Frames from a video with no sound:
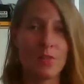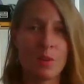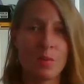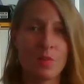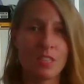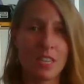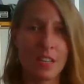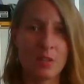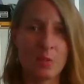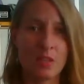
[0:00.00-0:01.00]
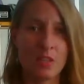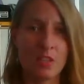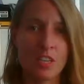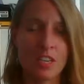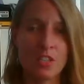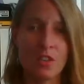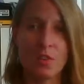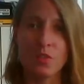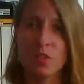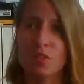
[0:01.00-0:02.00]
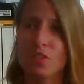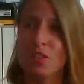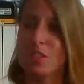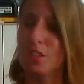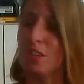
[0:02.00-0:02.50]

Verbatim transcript: from the caterpillar stage of just